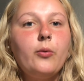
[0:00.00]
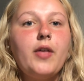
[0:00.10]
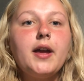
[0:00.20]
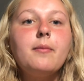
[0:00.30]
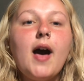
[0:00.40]

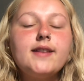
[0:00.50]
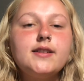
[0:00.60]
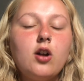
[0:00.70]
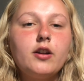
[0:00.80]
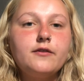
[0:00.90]
they can pass
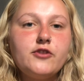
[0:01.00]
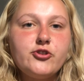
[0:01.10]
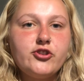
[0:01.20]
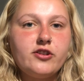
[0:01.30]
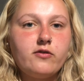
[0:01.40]
it on to
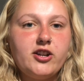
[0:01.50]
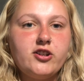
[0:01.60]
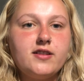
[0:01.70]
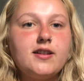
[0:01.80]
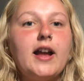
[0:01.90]
future
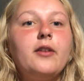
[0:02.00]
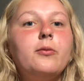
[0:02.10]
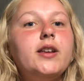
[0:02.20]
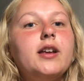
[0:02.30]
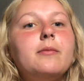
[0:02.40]
generations and
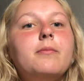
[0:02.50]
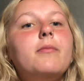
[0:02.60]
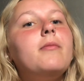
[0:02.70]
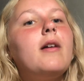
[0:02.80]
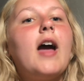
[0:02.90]
we can
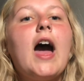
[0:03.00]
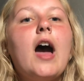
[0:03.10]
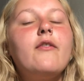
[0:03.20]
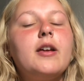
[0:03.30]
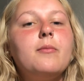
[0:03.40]

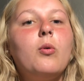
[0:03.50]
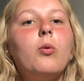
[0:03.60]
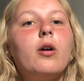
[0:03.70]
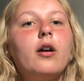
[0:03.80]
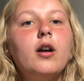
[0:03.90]
have a
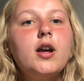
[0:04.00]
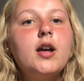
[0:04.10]
more